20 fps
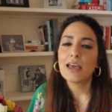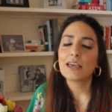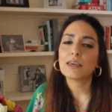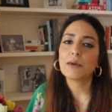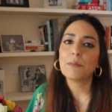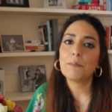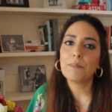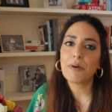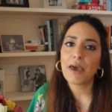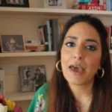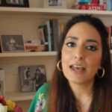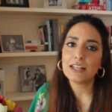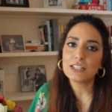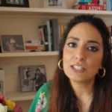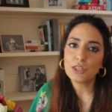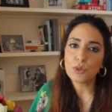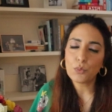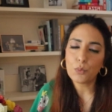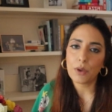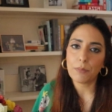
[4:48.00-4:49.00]
compared
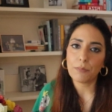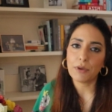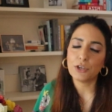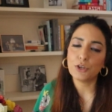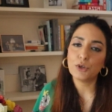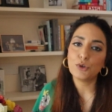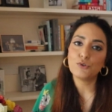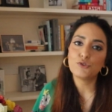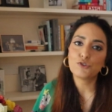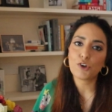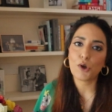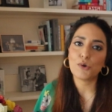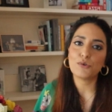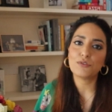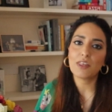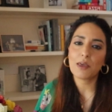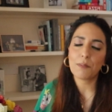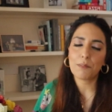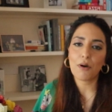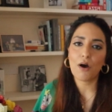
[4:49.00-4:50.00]
to the women who chose
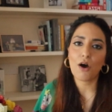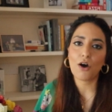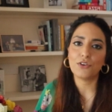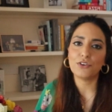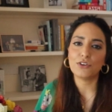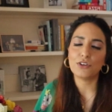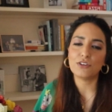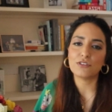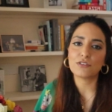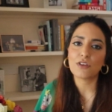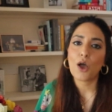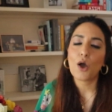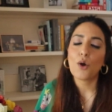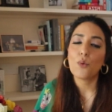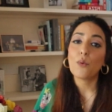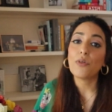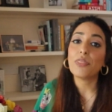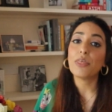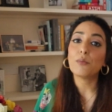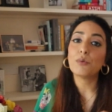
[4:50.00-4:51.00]
their partners
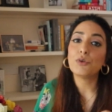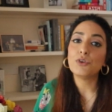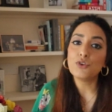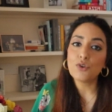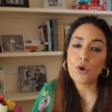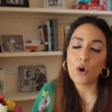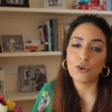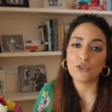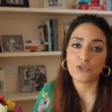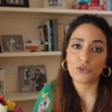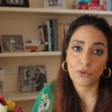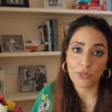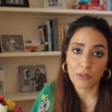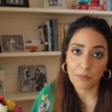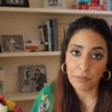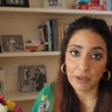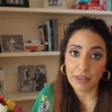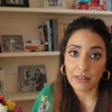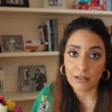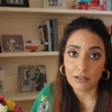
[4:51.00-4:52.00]
when they were not on
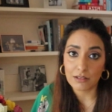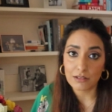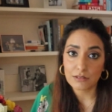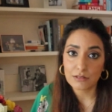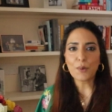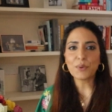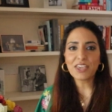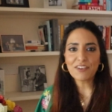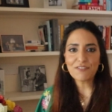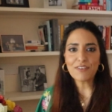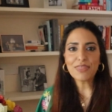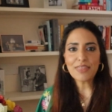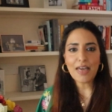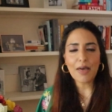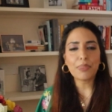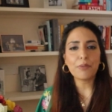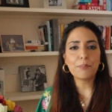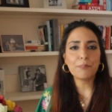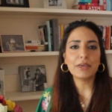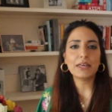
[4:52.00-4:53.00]
the pill. Now given
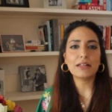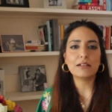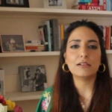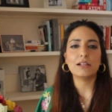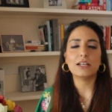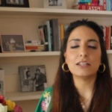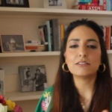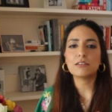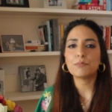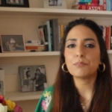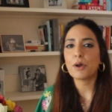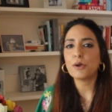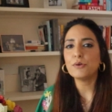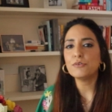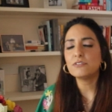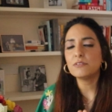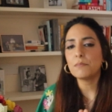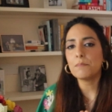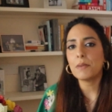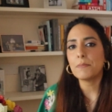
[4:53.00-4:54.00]
that the pill is
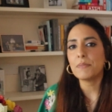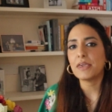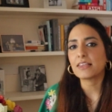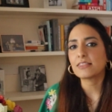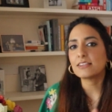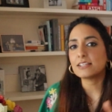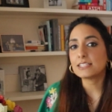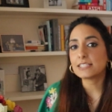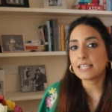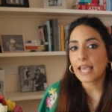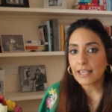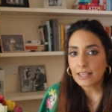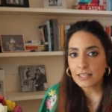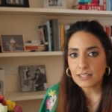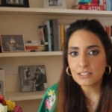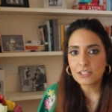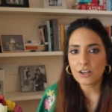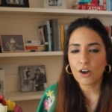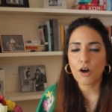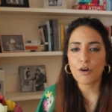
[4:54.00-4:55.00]
supposed to mimic the
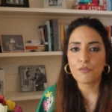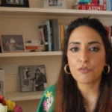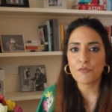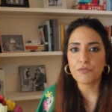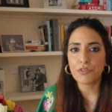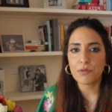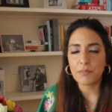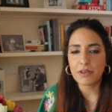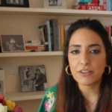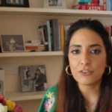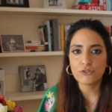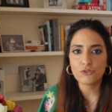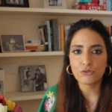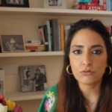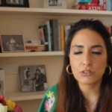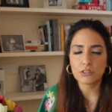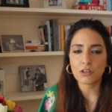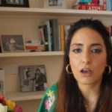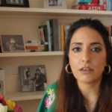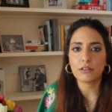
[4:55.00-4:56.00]
second half of the menstrual
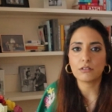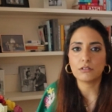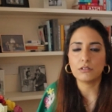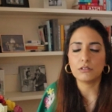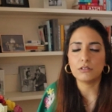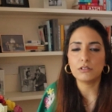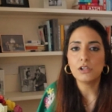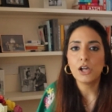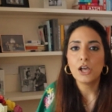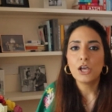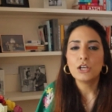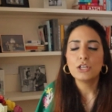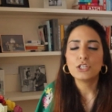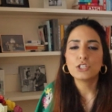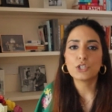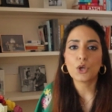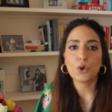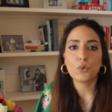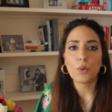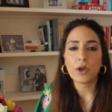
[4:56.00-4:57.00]
cycle,
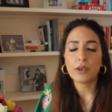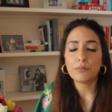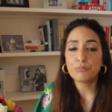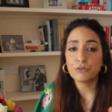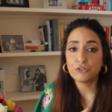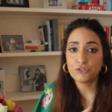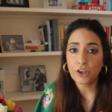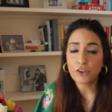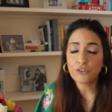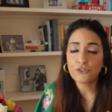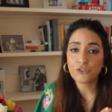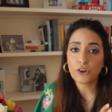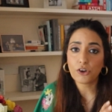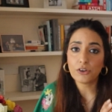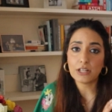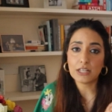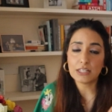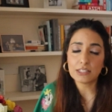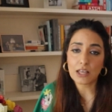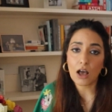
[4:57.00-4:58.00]
so when
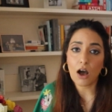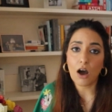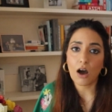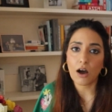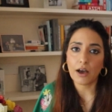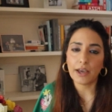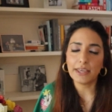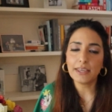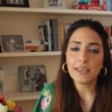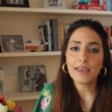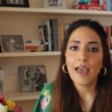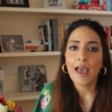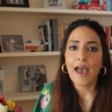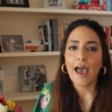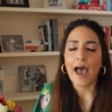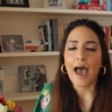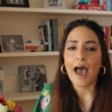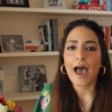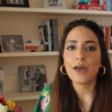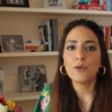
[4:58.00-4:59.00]
progesterone is high
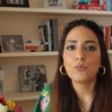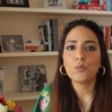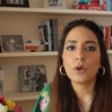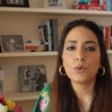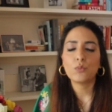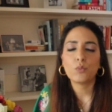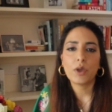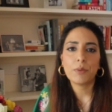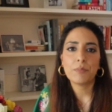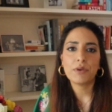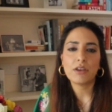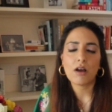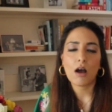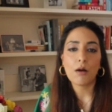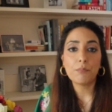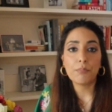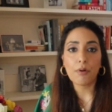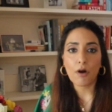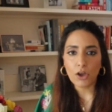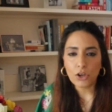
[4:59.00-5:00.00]
and when women
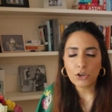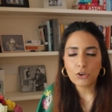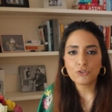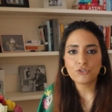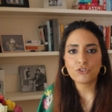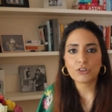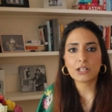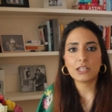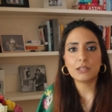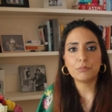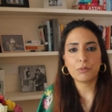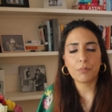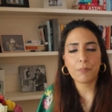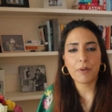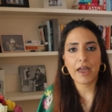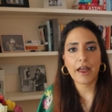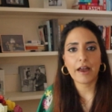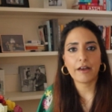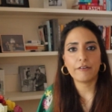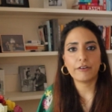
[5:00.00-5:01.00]
are biologically
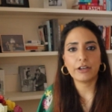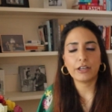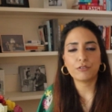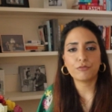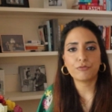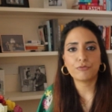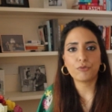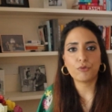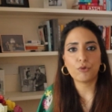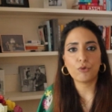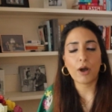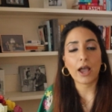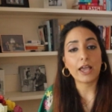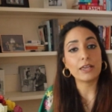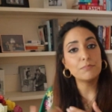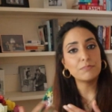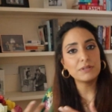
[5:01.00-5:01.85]
preparing for a